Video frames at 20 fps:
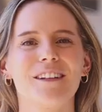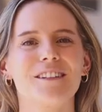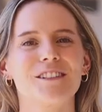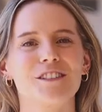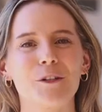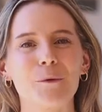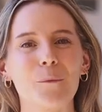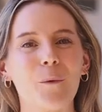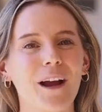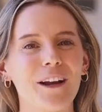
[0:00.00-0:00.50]

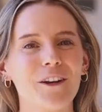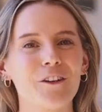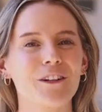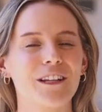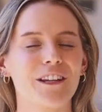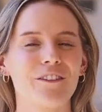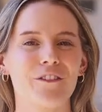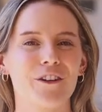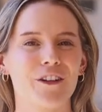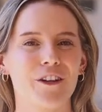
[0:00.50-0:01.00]
So why
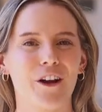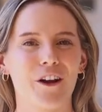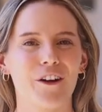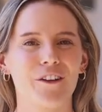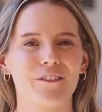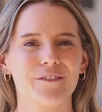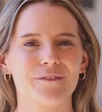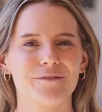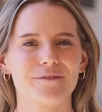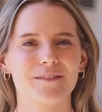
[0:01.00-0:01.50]
not give it a
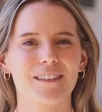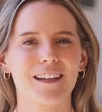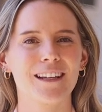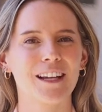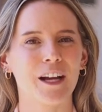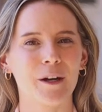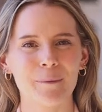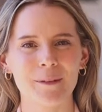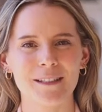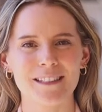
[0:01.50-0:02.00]
go?
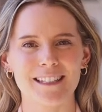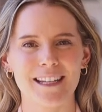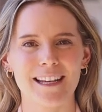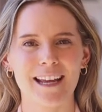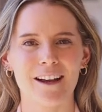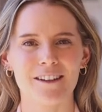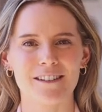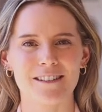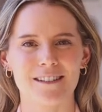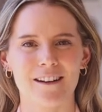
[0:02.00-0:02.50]
Come and see
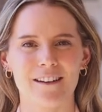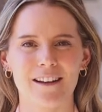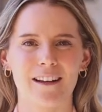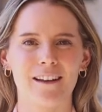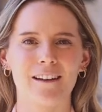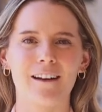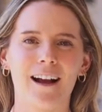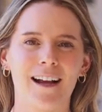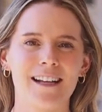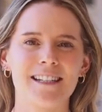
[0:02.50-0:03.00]
how studying
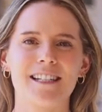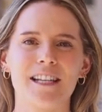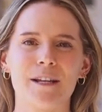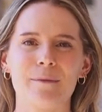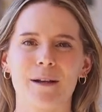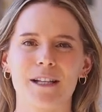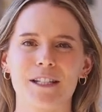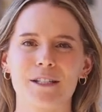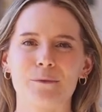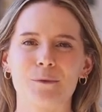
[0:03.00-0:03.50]
at
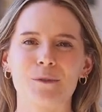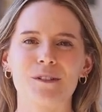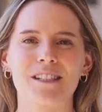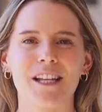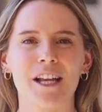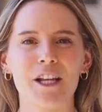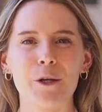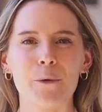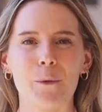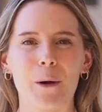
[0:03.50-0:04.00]
ICMS will
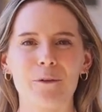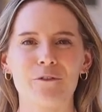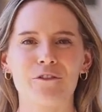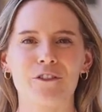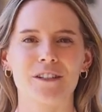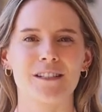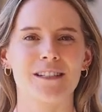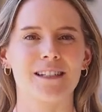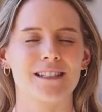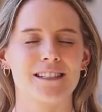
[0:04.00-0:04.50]
set you up
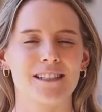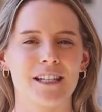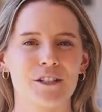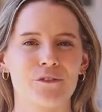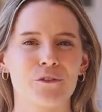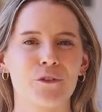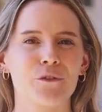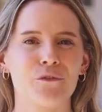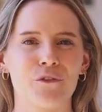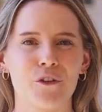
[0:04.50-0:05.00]
for a
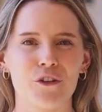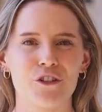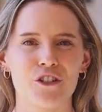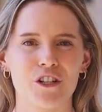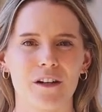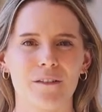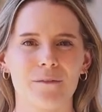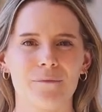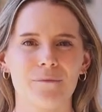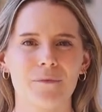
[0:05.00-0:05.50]
successful
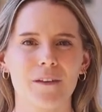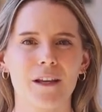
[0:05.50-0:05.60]
future.